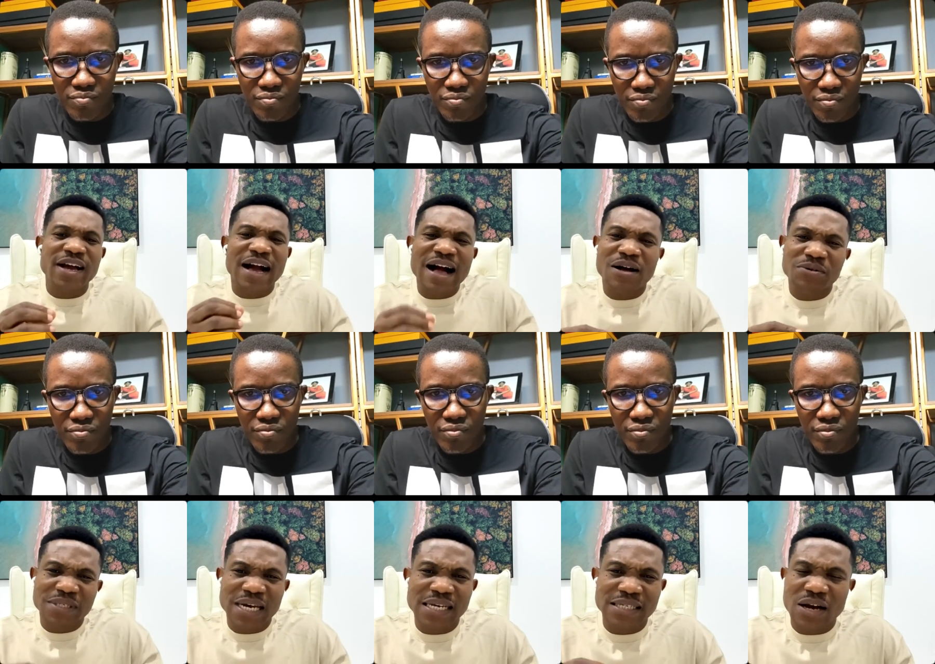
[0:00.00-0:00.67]

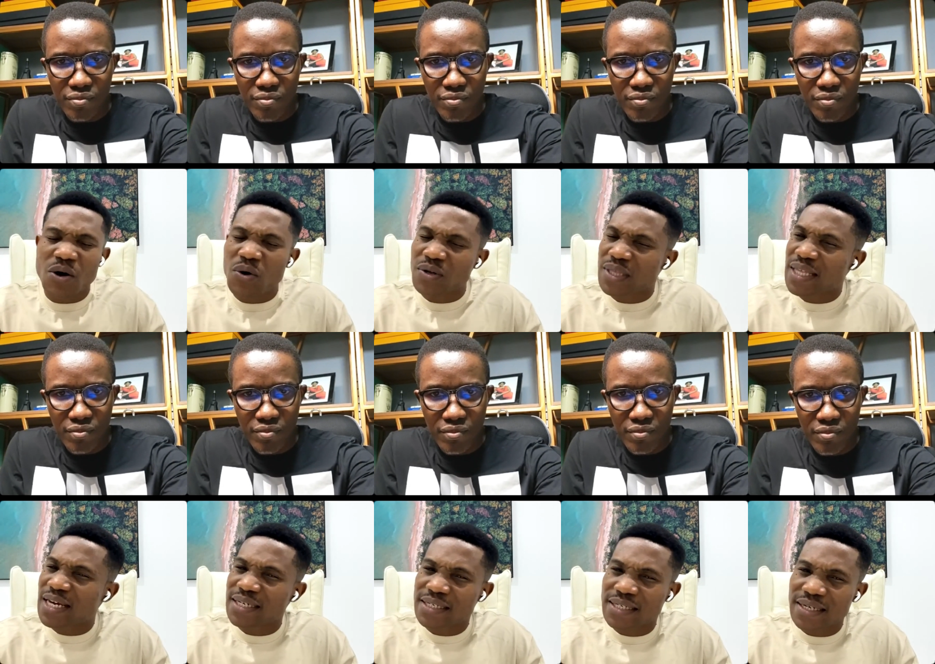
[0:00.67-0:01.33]
Speaker 1: encounters are
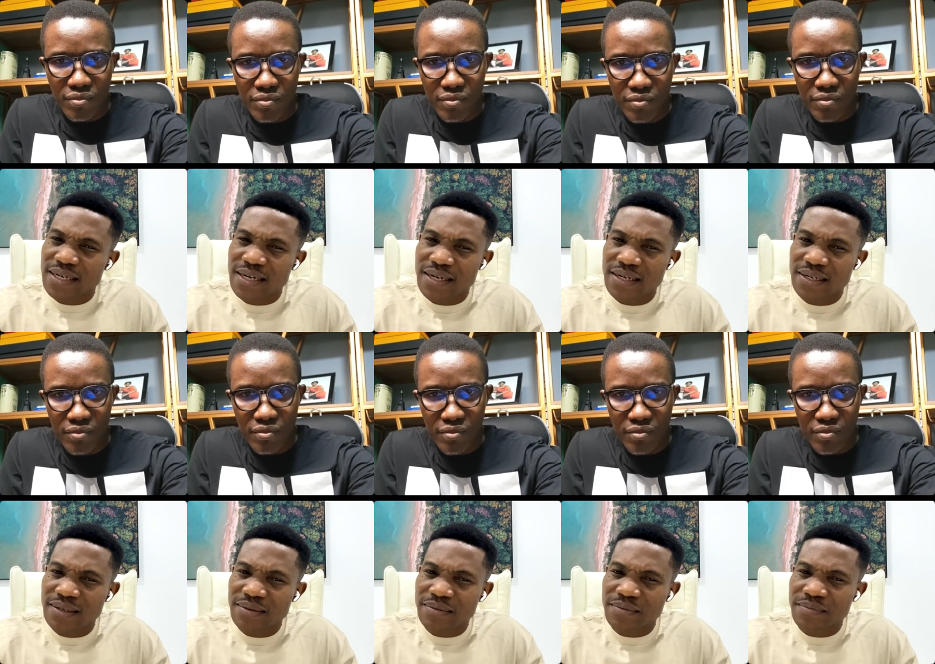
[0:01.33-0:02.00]
authentic.
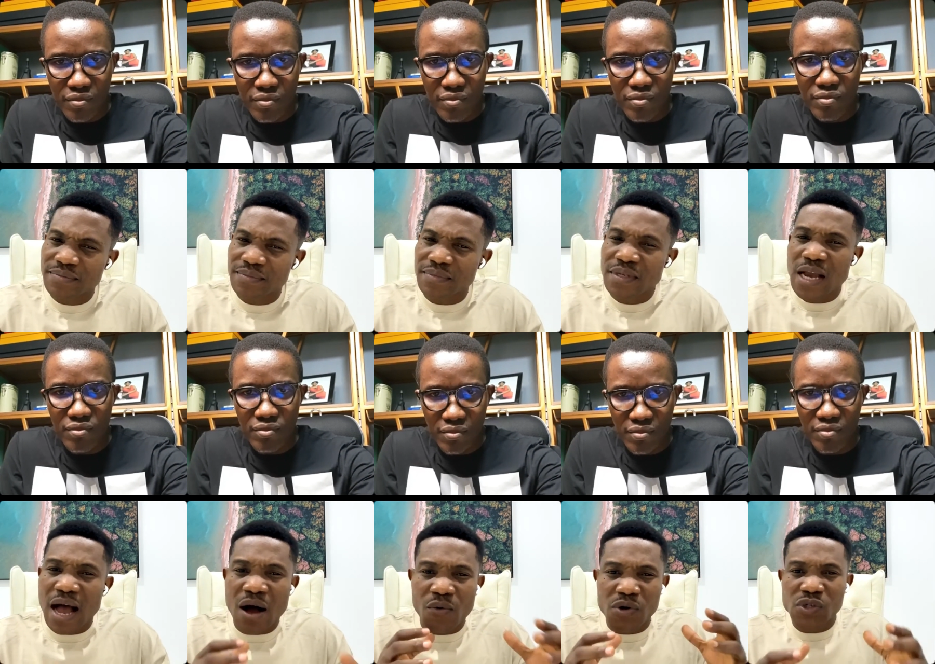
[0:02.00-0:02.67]
I
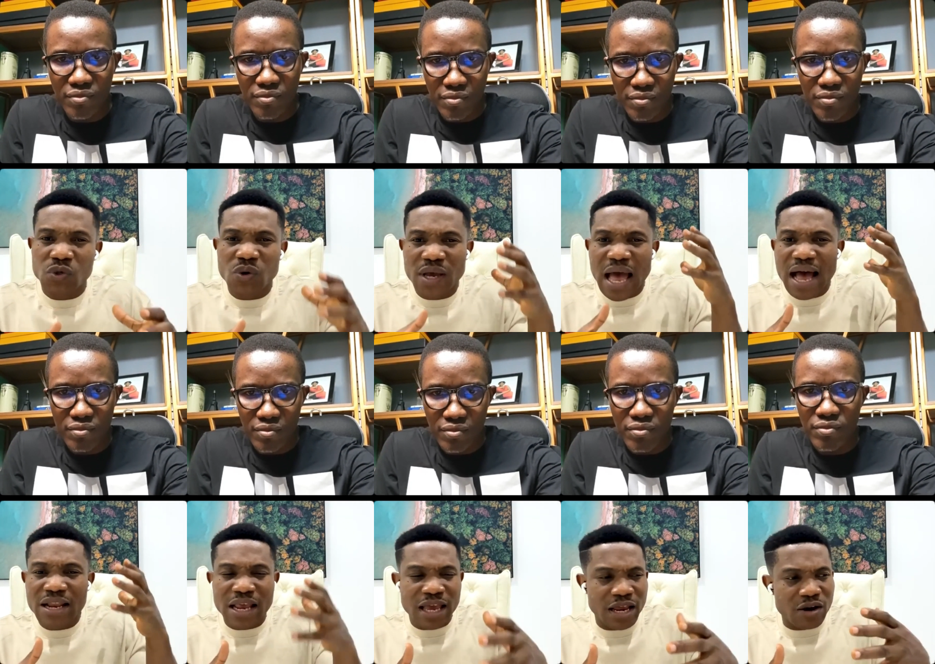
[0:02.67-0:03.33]
want to, mm.
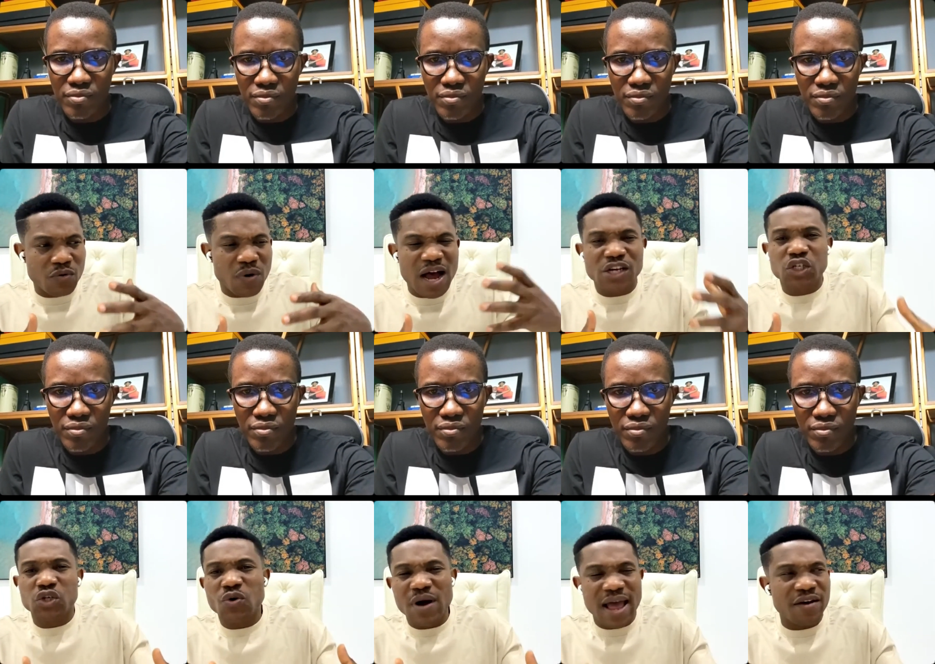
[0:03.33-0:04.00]
I, you know,
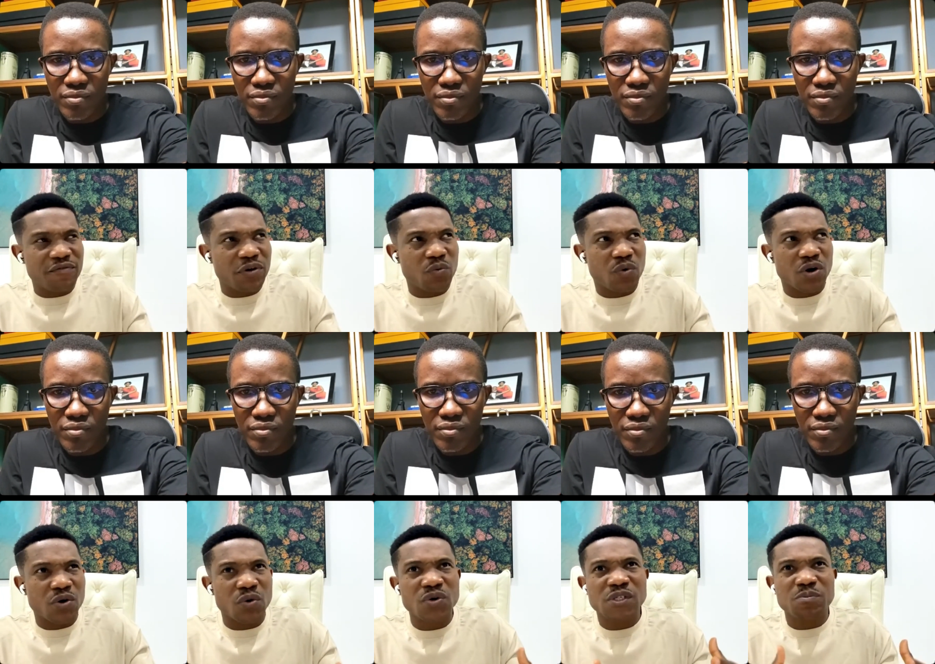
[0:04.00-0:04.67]
assure
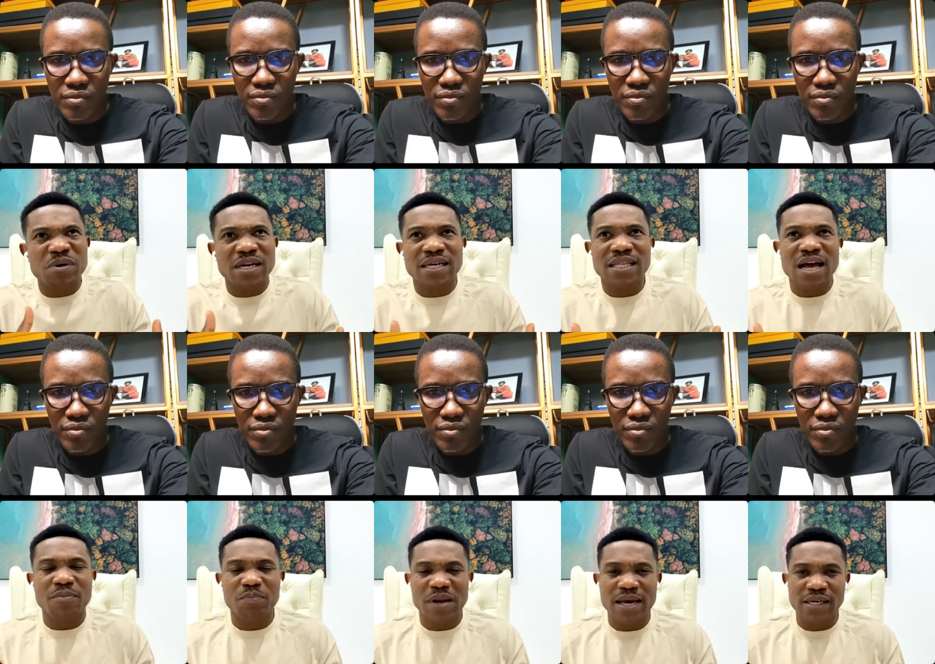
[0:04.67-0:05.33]
everyone who's been in
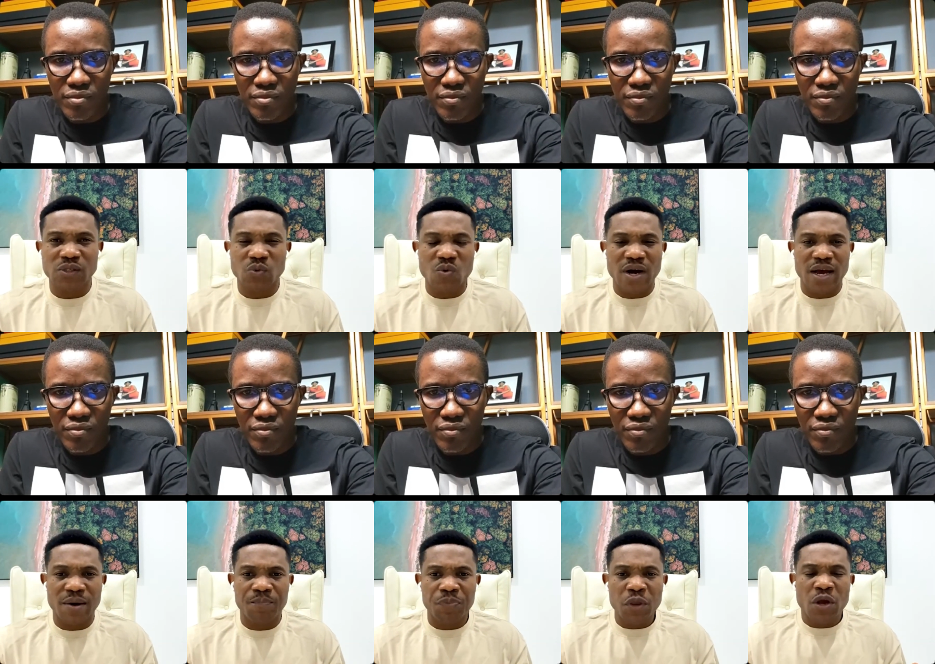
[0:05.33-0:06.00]
that place
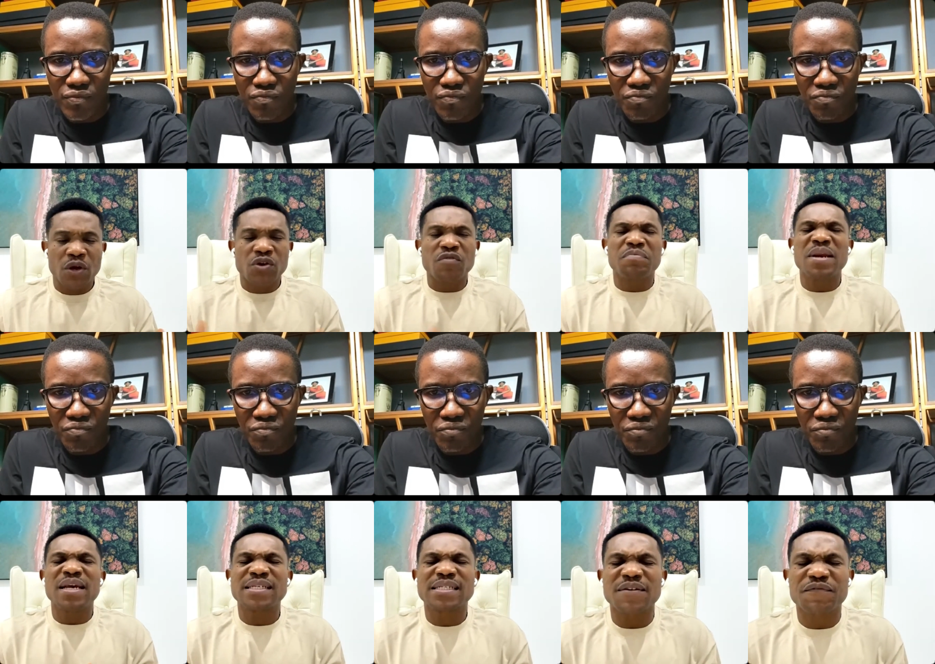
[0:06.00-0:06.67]
where You've
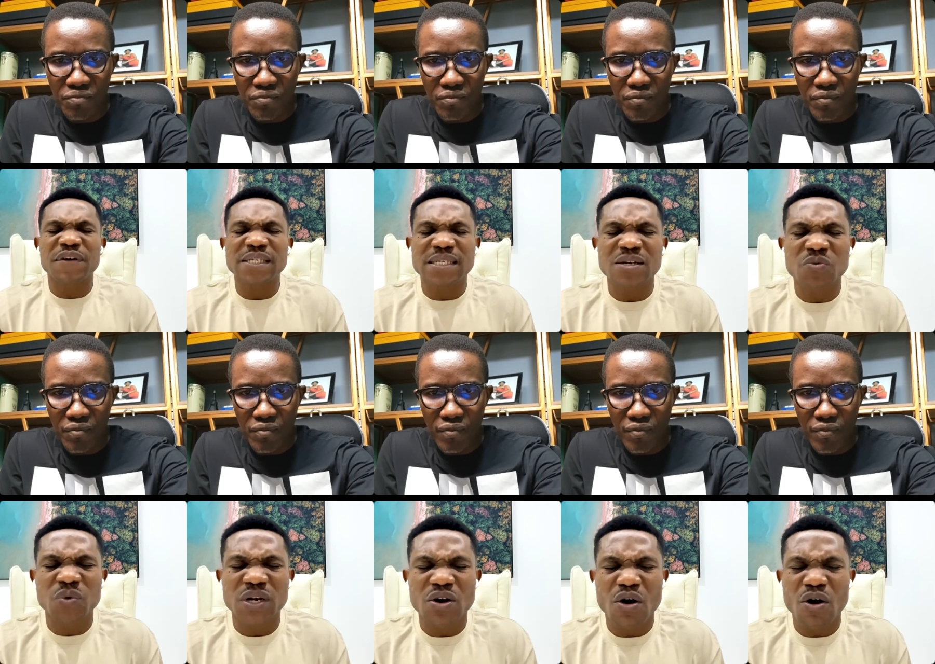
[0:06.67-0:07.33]
been
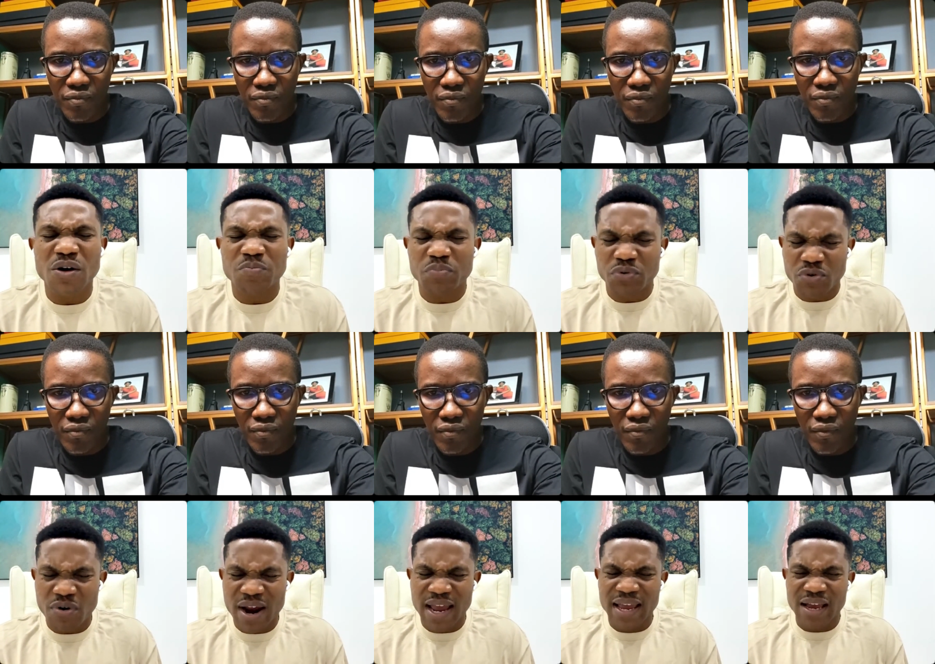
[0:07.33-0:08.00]
interfacing with God,
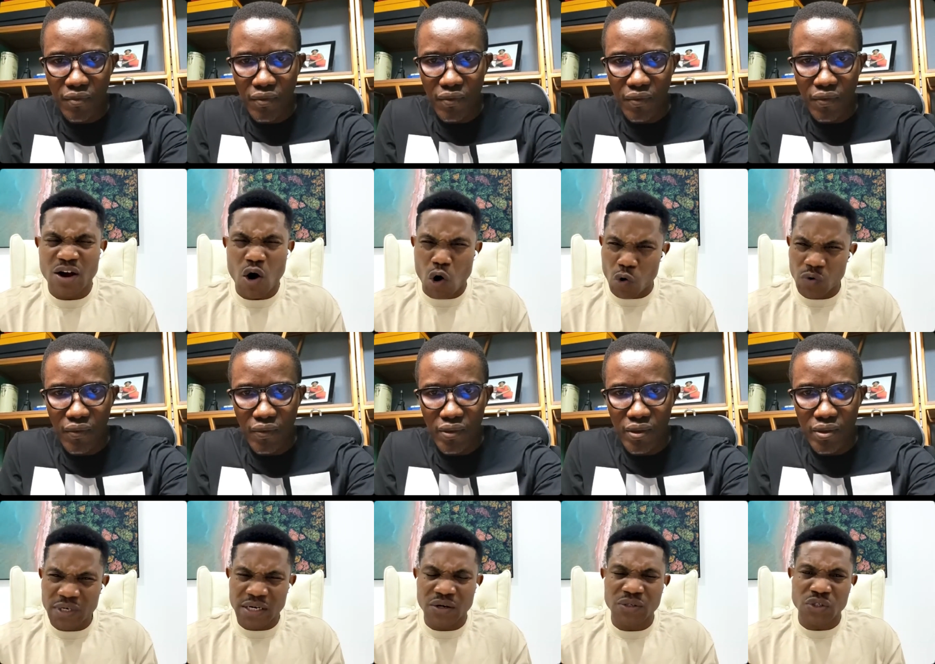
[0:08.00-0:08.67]
praying,
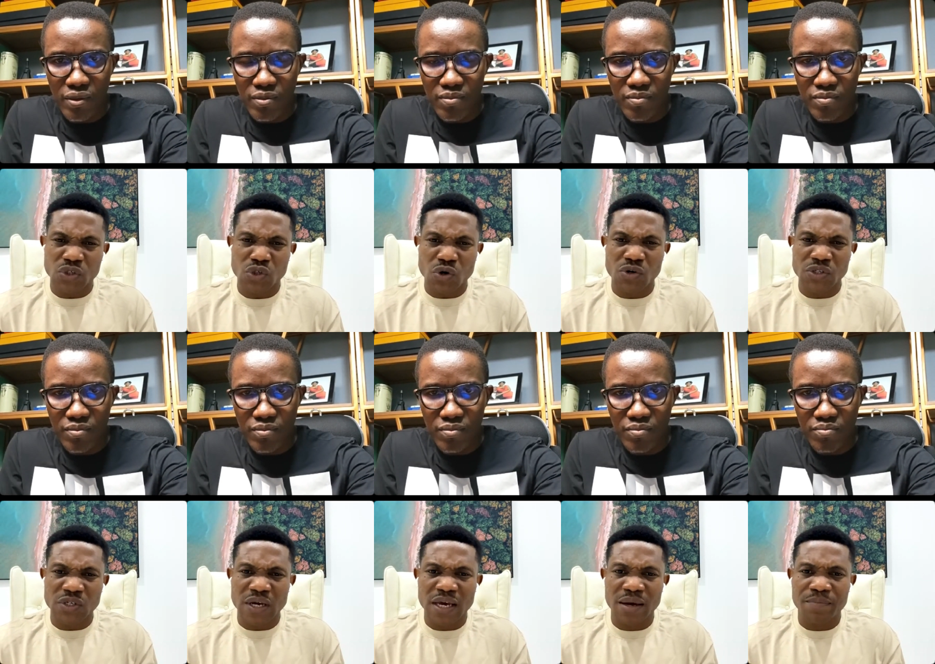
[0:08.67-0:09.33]
holding on
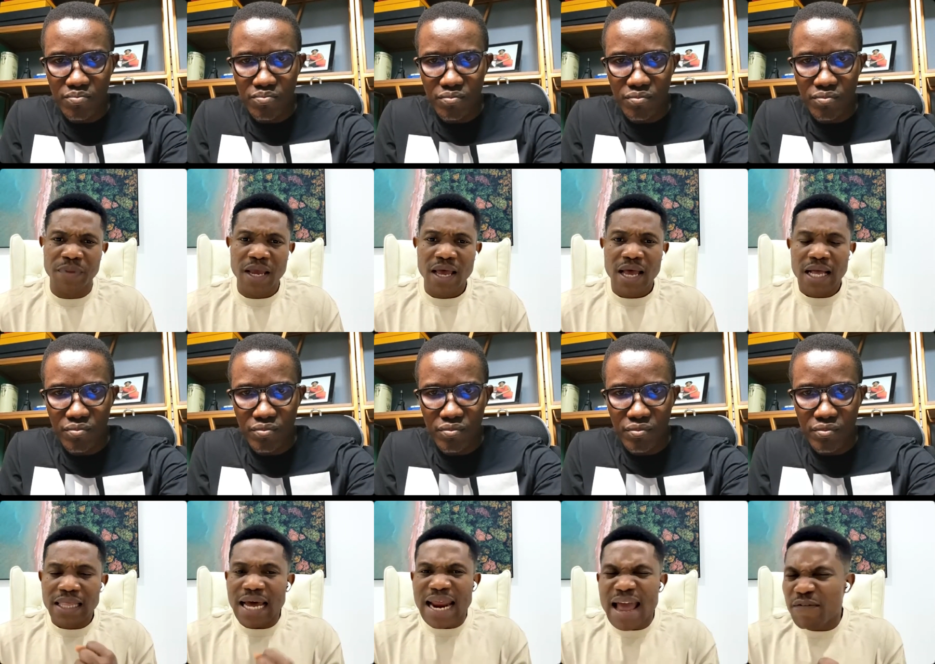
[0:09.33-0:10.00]
strong to Him, that